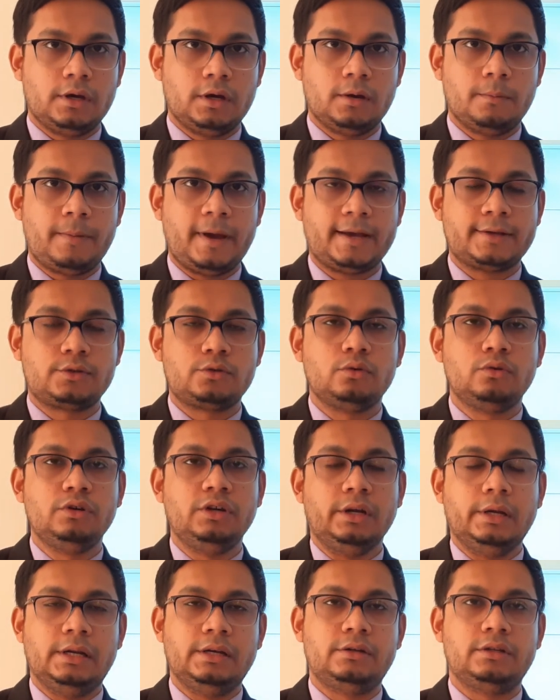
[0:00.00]
back soon
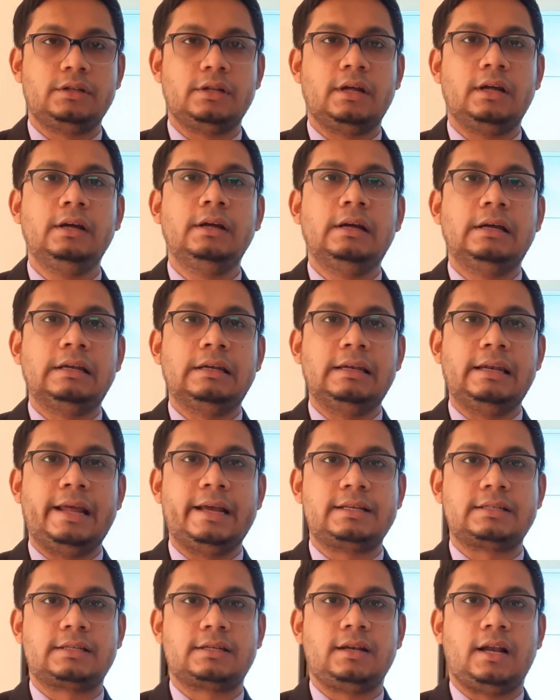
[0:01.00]
into the
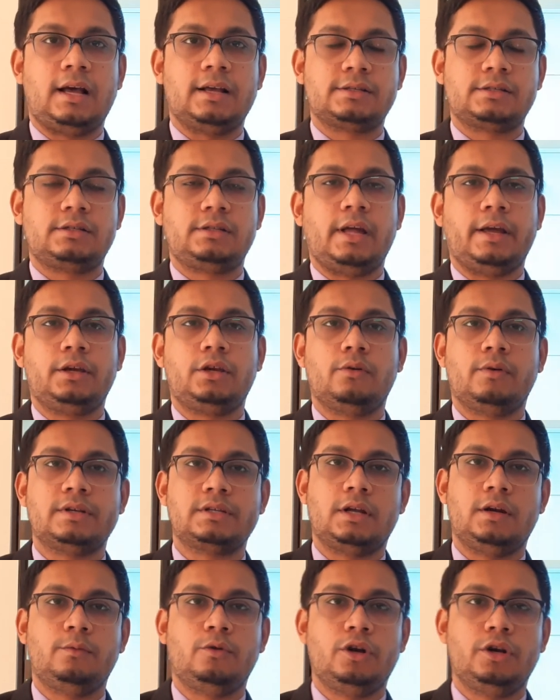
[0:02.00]
next class. Thank you.
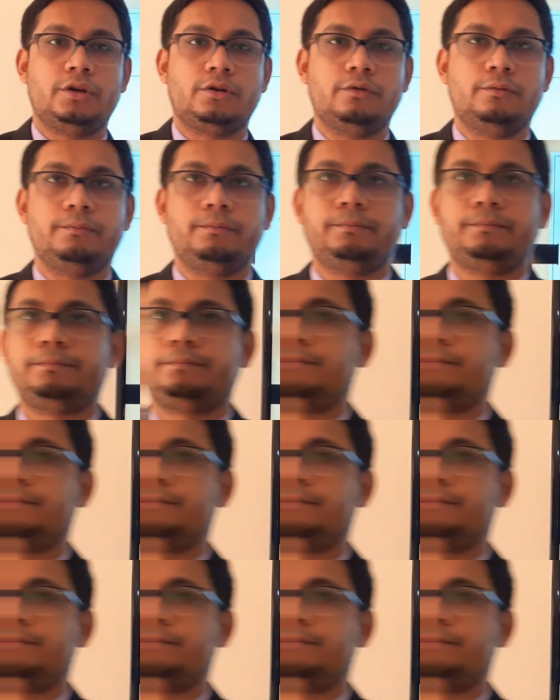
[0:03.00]
Assalamu alaikum.